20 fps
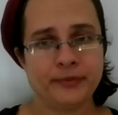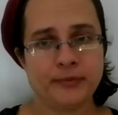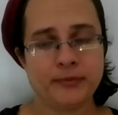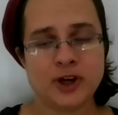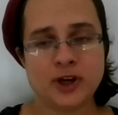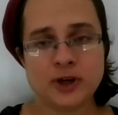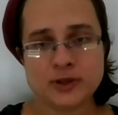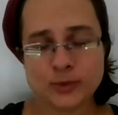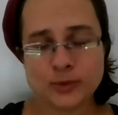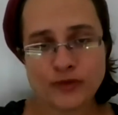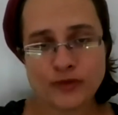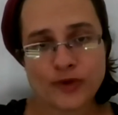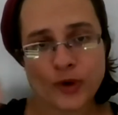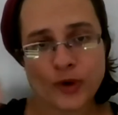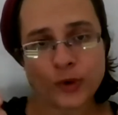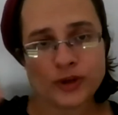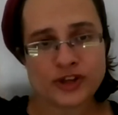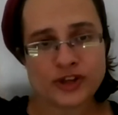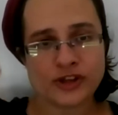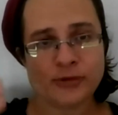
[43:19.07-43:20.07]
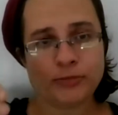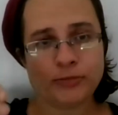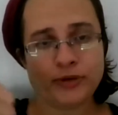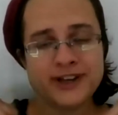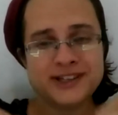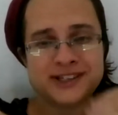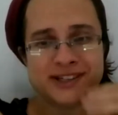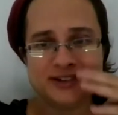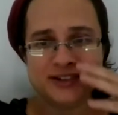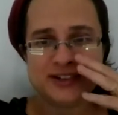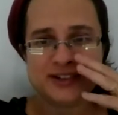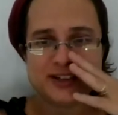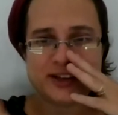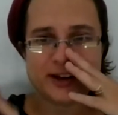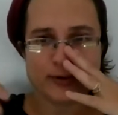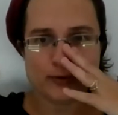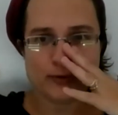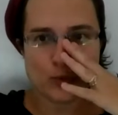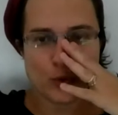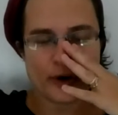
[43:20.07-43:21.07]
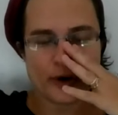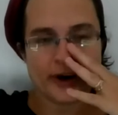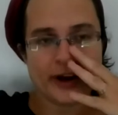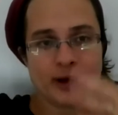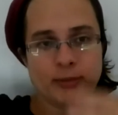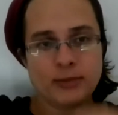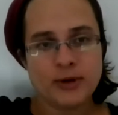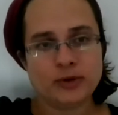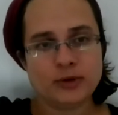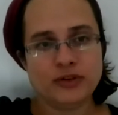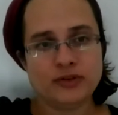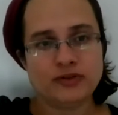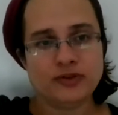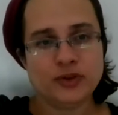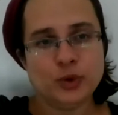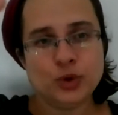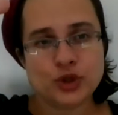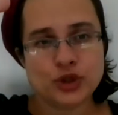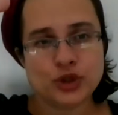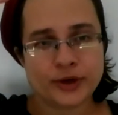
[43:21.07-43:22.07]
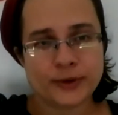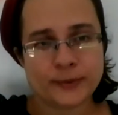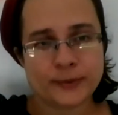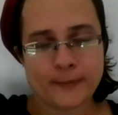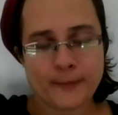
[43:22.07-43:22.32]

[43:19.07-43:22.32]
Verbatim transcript: because we focus on the present instead of worrying about the future.